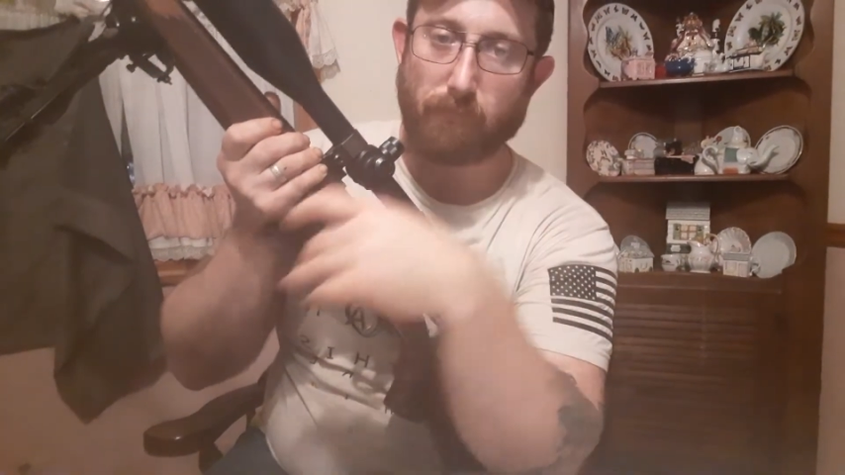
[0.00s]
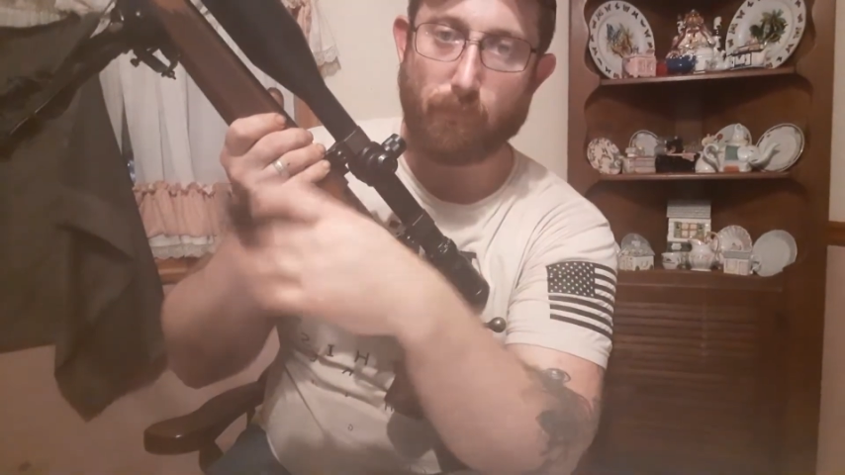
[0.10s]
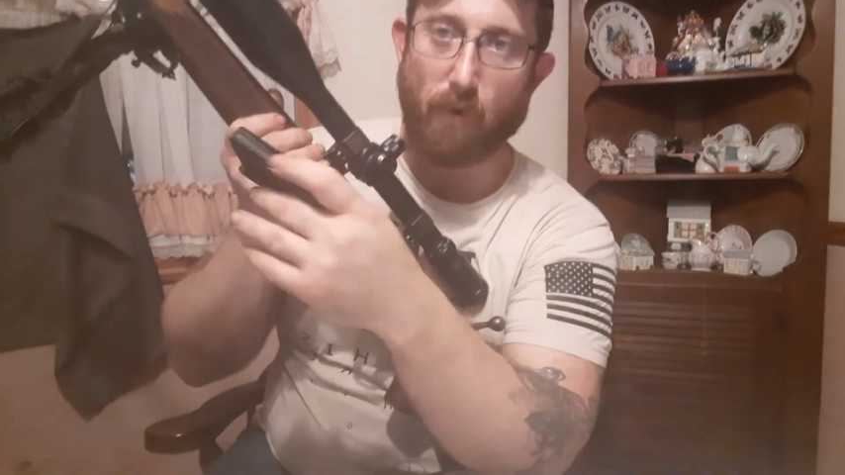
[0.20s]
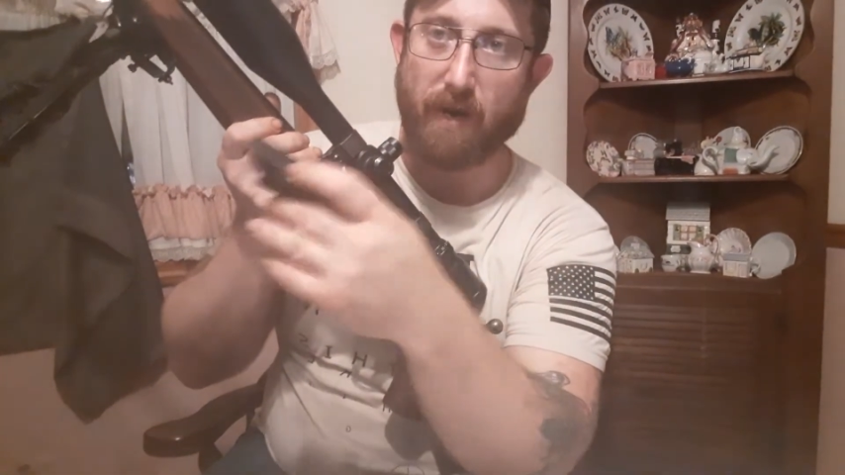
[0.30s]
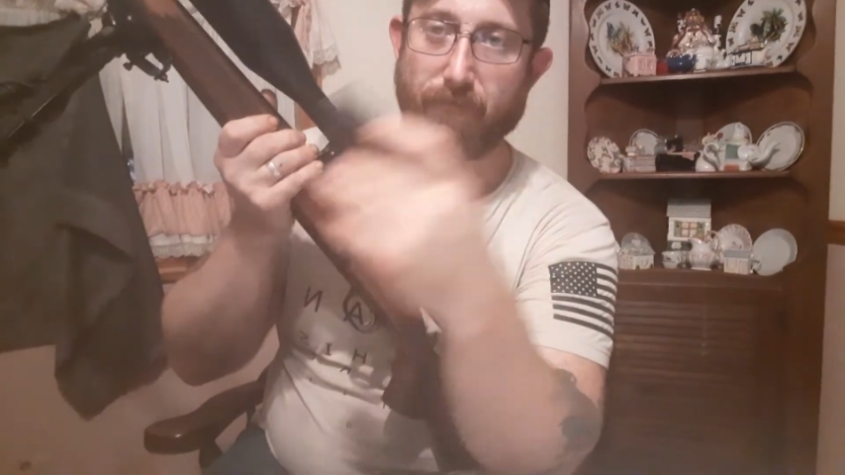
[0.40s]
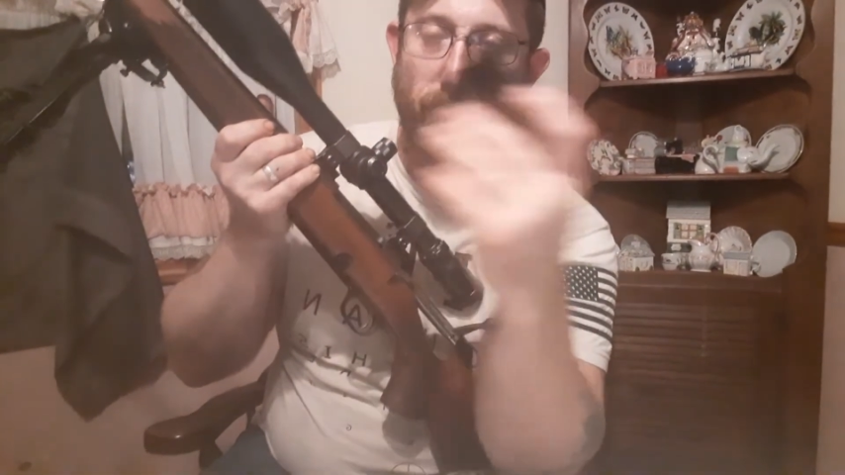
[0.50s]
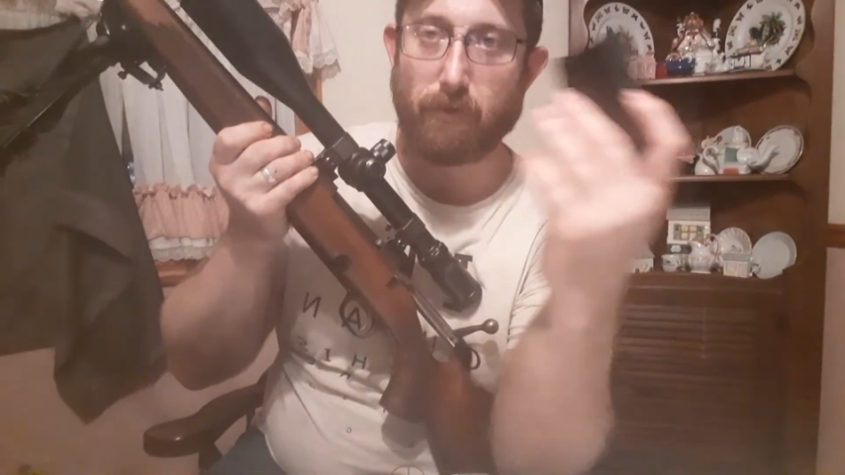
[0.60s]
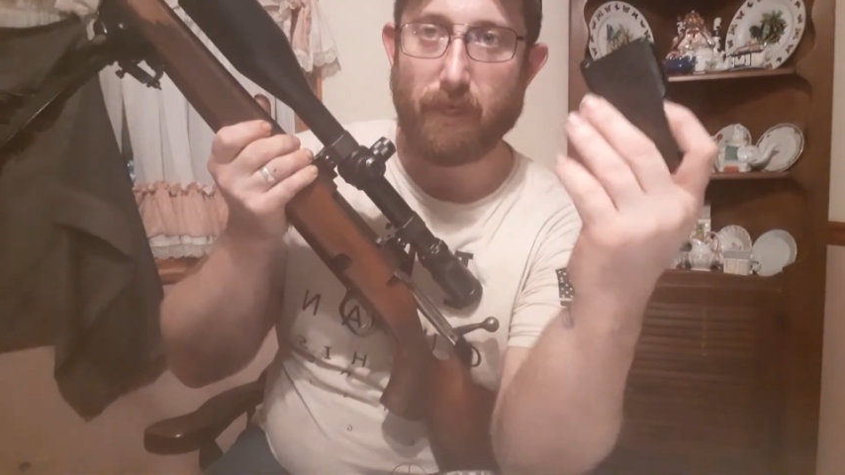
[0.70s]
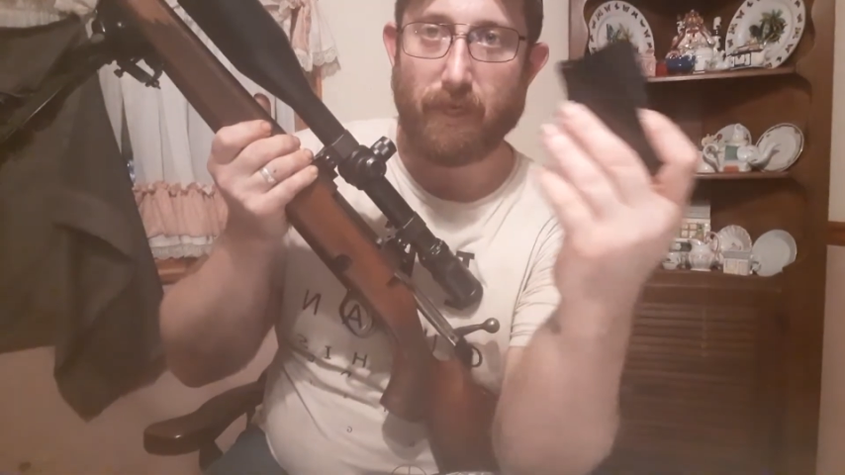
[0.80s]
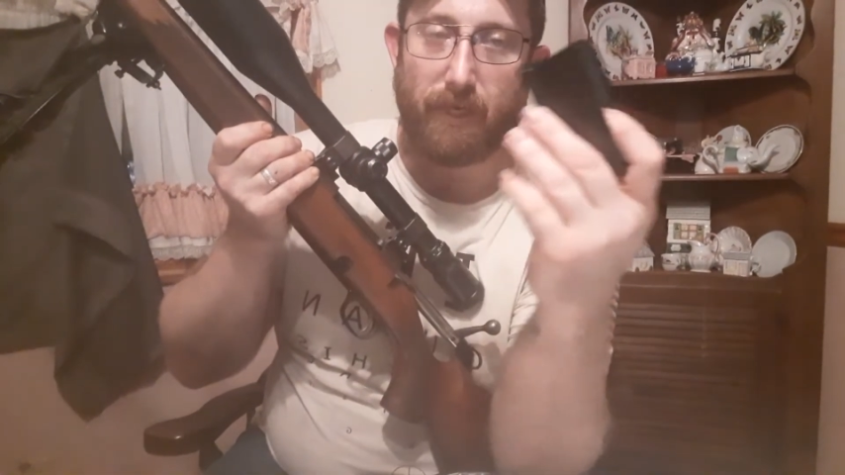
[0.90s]
rifle,
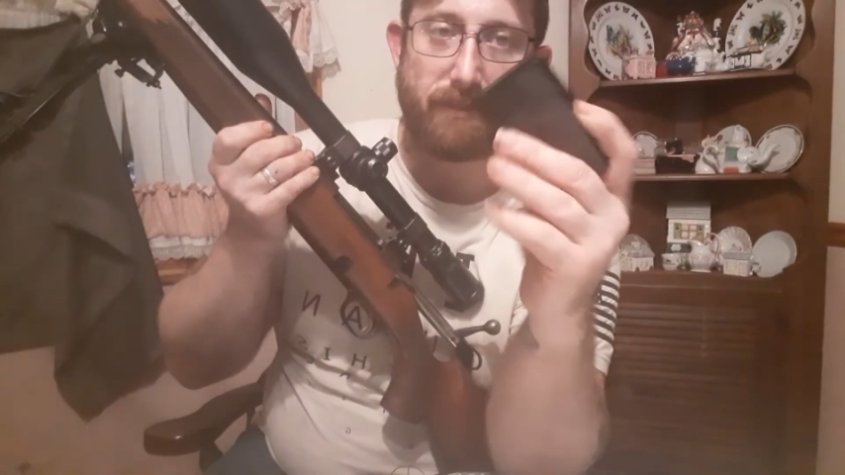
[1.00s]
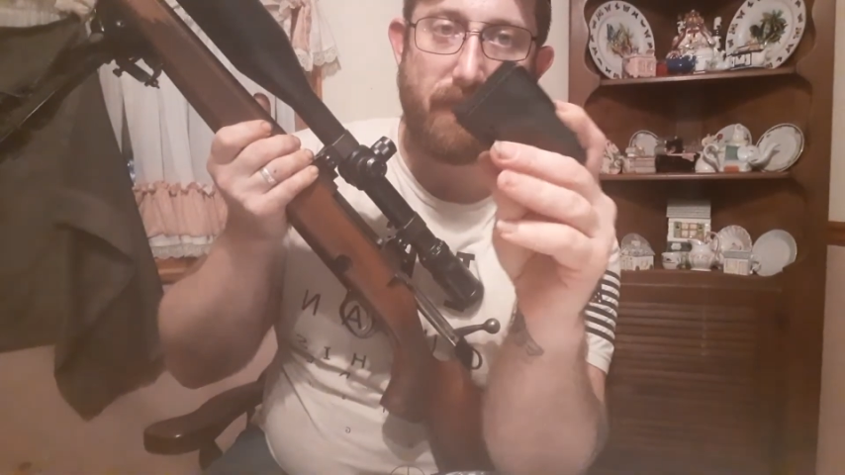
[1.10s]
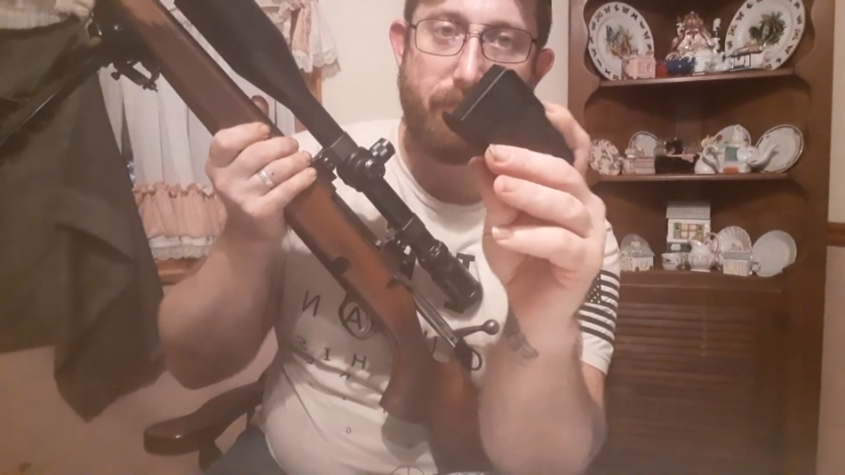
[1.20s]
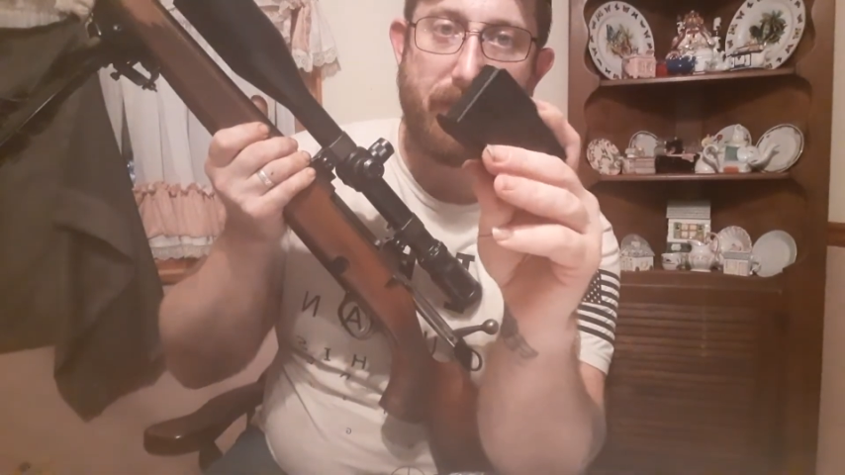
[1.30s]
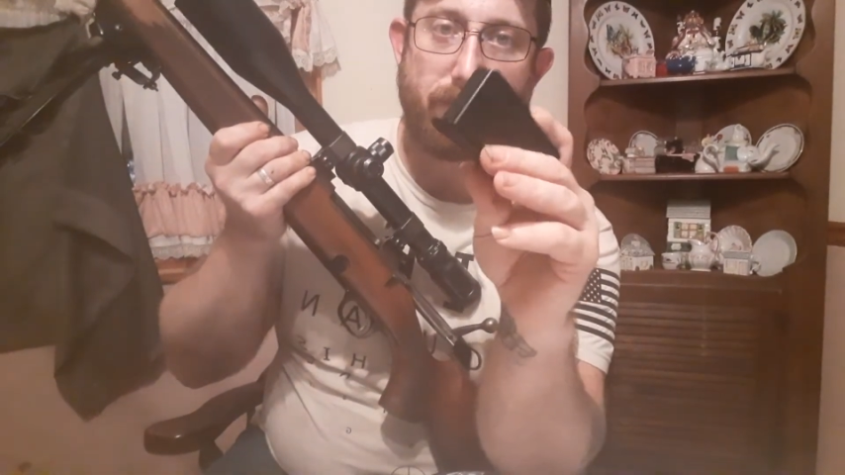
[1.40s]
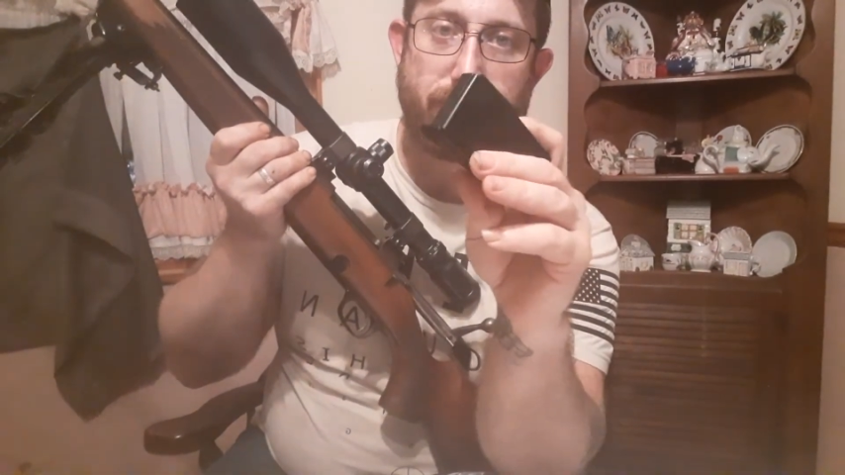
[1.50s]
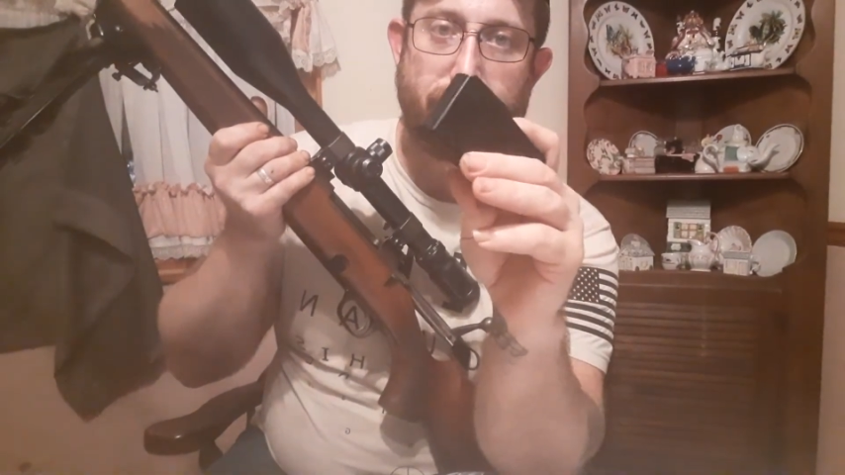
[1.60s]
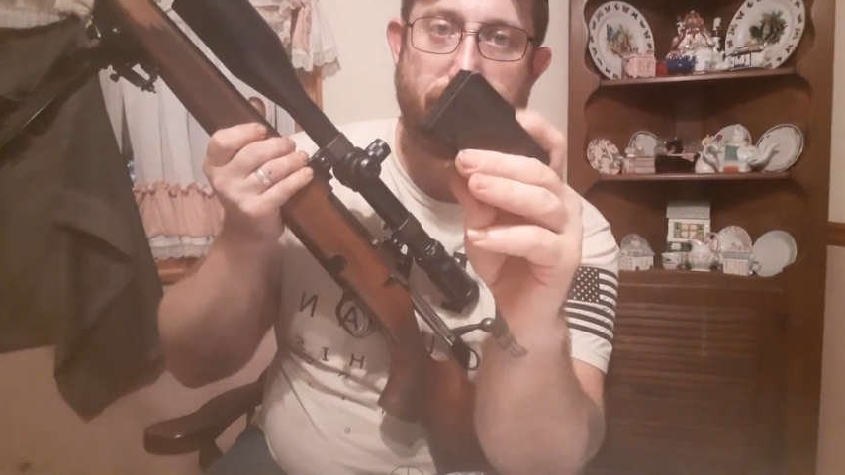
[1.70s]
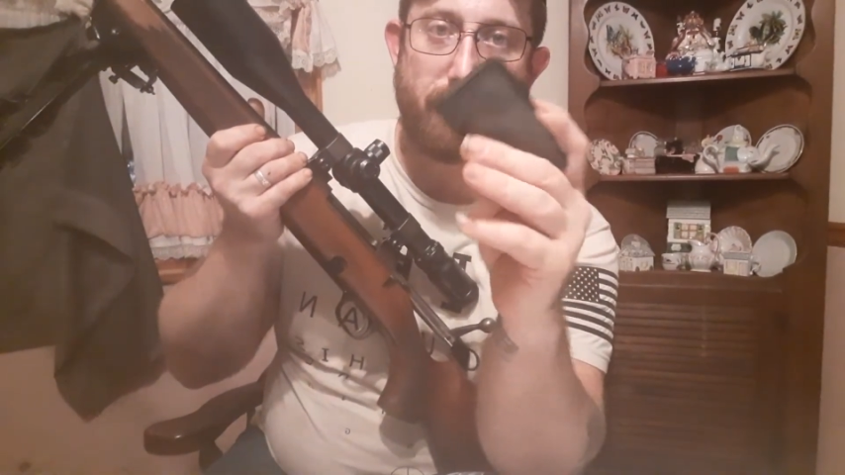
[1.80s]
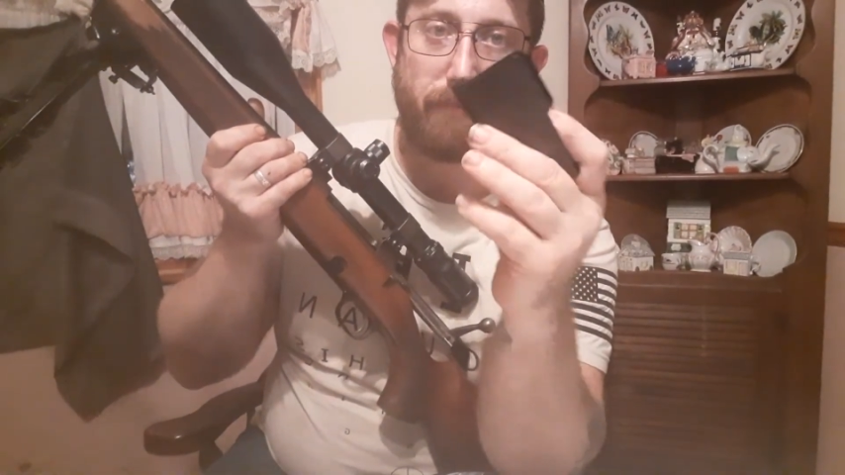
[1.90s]
it's not mounted to the
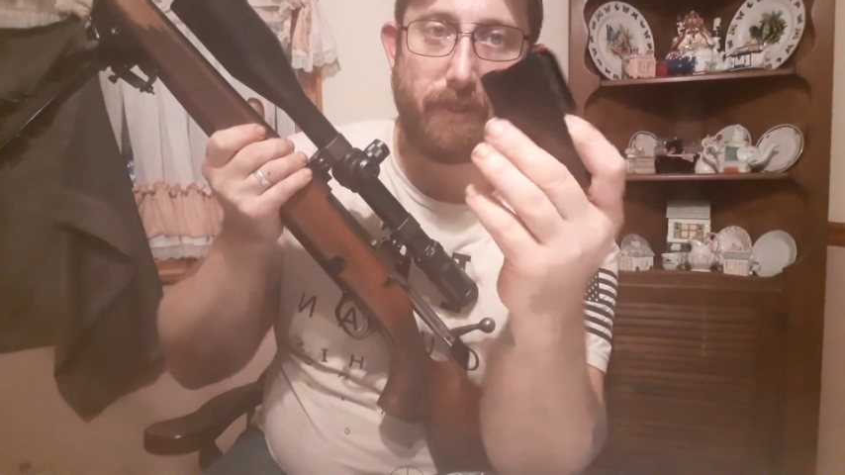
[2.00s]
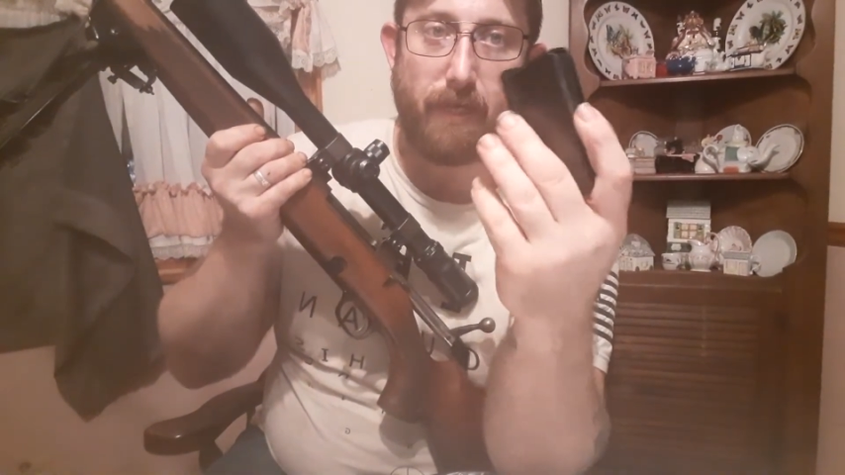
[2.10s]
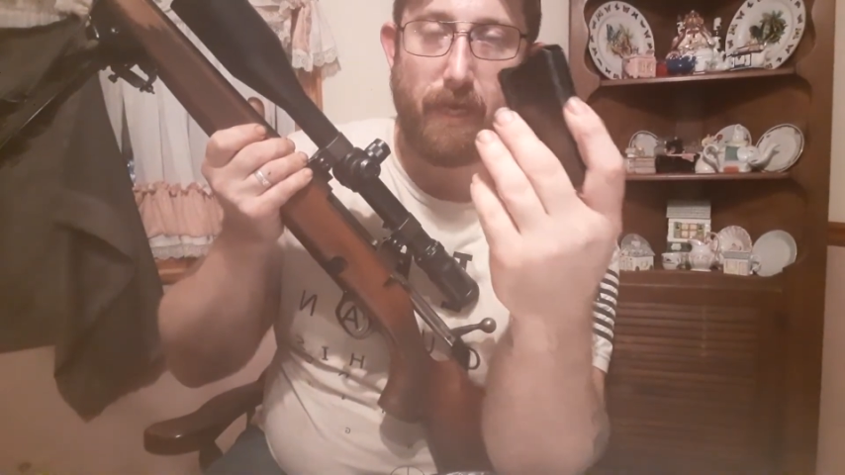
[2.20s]
assembly,